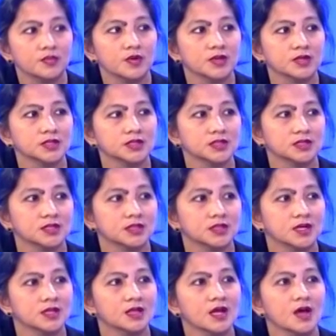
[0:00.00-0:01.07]

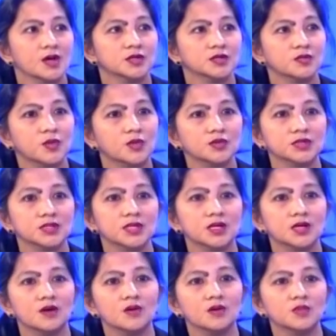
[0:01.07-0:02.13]
2016, so
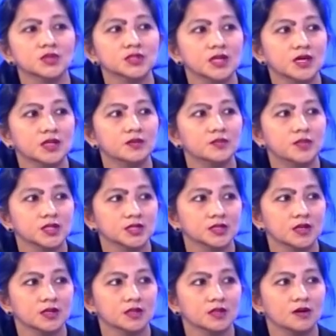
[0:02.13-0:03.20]
mostly almost
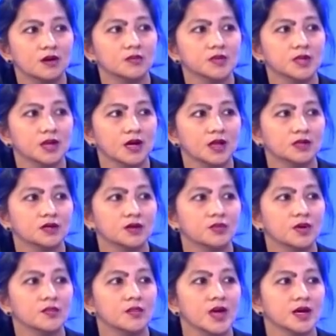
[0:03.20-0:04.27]
80% of the country
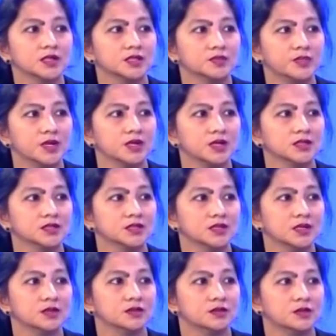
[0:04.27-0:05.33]
will be
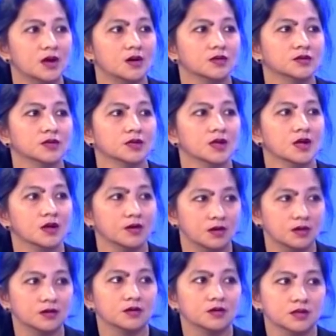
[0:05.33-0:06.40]
experiencing drought
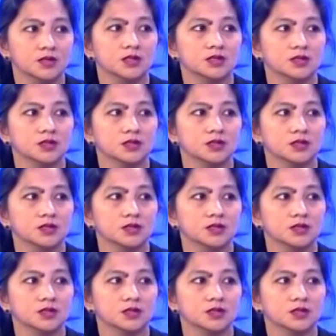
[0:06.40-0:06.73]
condition. So